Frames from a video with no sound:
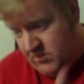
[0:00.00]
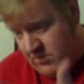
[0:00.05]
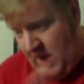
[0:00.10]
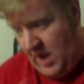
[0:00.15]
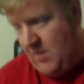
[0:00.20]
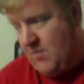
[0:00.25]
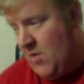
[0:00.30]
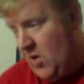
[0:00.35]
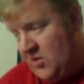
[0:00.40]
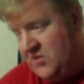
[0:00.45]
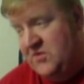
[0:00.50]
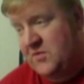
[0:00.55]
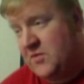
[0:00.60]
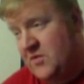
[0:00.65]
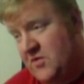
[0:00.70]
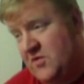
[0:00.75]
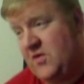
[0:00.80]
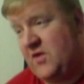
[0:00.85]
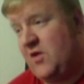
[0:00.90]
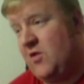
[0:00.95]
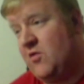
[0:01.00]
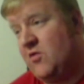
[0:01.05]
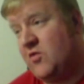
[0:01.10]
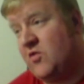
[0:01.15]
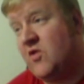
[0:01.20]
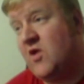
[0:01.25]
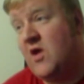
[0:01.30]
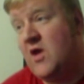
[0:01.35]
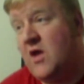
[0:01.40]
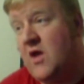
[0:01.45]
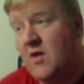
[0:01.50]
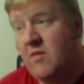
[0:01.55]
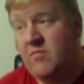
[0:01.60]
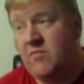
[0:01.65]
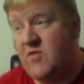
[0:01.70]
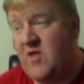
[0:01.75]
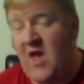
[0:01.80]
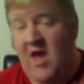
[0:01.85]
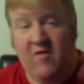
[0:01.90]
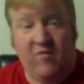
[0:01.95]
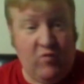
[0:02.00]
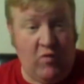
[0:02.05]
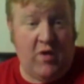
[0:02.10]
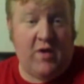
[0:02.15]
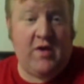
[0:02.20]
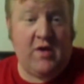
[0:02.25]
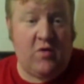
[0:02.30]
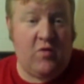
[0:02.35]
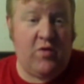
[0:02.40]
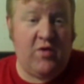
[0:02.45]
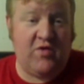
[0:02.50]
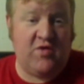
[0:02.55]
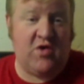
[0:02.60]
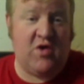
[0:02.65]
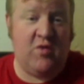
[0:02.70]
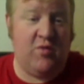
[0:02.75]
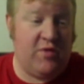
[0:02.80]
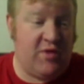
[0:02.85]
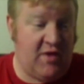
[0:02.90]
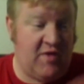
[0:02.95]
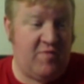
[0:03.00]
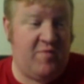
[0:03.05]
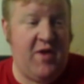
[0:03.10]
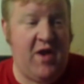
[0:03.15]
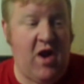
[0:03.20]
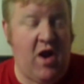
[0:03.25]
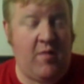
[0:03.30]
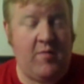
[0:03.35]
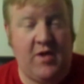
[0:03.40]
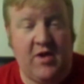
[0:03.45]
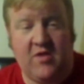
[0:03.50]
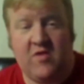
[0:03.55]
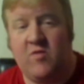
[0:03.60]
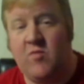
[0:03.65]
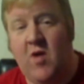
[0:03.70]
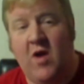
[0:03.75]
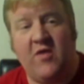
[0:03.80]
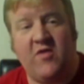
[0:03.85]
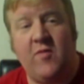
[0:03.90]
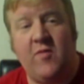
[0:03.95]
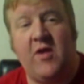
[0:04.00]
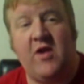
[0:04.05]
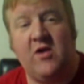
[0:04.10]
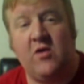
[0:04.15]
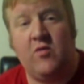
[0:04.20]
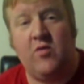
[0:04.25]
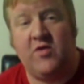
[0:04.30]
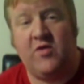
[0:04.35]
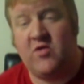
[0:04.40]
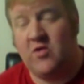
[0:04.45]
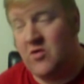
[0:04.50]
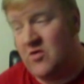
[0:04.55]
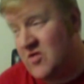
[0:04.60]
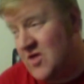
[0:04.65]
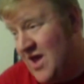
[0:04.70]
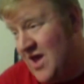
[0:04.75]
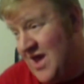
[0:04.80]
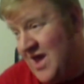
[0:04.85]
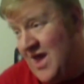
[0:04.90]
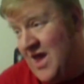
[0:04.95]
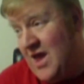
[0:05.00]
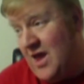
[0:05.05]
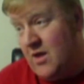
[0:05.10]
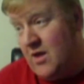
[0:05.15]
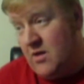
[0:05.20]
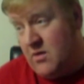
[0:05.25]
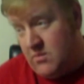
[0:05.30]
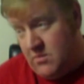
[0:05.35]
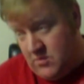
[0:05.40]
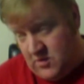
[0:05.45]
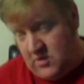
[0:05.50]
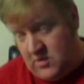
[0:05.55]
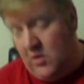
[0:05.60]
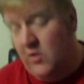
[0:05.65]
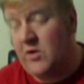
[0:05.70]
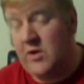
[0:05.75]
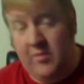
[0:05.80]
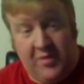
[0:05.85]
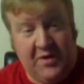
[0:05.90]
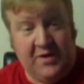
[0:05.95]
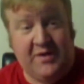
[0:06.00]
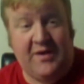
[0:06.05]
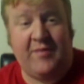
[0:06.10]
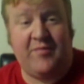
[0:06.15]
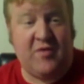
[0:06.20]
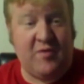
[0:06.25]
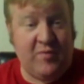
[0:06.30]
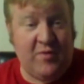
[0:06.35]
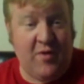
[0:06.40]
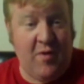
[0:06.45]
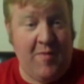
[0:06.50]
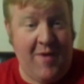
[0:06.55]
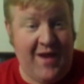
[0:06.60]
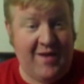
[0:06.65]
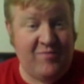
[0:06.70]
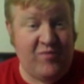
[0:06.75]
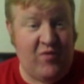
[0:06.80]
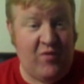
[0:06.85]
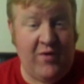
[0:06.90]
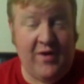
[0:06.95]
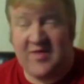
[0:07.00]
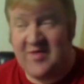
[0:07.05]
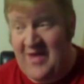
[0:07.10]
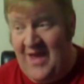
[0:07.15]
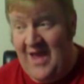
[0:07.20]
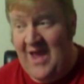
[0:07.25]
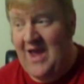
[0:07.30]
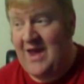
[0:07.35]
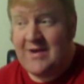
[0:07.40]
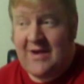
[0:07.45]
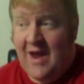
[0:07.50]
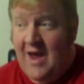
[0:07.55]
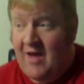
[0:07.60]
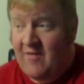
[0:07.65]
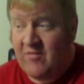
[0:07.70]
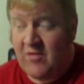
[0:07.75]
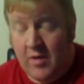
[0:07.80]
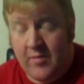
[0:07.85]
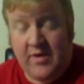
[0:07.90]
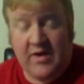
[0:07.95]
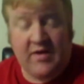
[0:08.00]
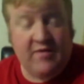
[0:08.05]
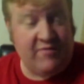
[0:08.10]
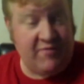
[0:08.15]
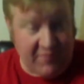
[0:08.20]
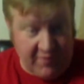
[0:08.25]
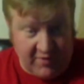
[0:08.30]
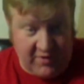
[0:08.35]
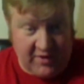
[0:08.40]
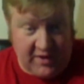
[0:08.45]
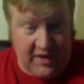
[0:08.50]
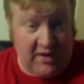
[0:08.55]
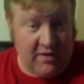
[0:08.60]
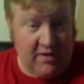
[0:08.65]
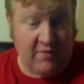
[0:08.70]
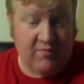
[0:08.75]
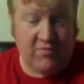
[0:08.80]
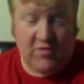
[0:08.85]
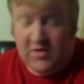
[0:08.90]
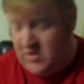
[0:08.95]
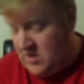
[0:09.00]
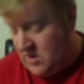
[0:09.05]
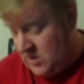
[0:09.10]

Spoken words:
make multiples of those. Say have one Inquisitor with his big army and some other Inquisitors. Slowly build up some command points and have an army of just